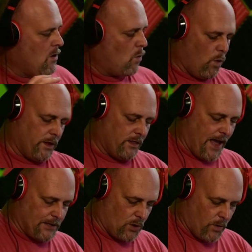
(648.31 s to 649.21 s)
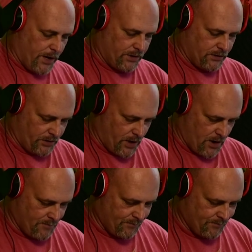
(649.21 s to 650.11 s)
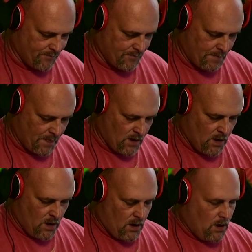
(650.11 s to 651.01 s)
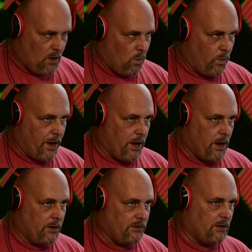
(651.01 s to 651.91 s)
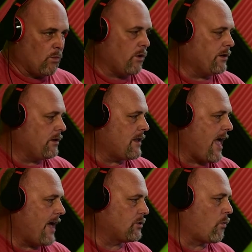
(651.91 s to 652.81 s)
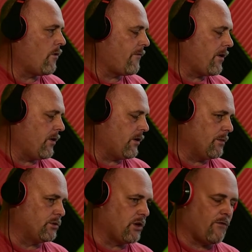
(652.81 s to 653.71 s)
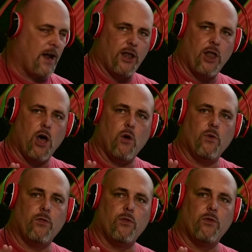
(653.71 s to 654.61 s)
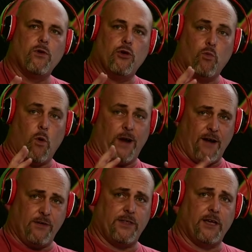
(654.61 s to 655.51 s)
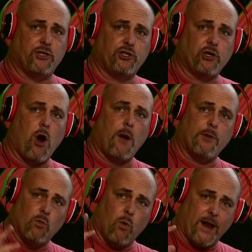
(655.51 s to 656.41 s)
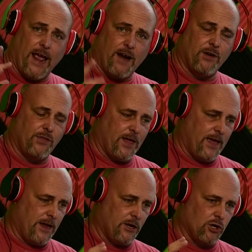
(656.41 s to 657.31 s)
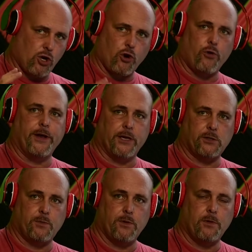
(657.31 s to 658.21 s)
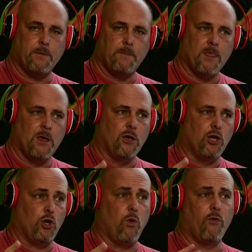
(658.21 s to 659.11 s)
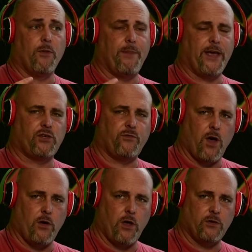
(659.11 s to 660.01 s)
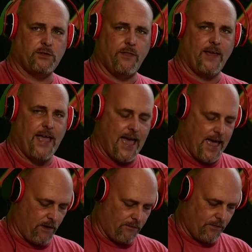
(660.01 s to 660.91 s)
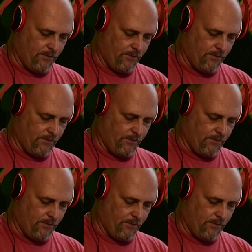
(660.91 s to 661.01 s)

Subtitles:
One last question, sir. When someone has a portfolio that comes over, I know you want everything sharp. You want everything crisp. You want the best photos that they have.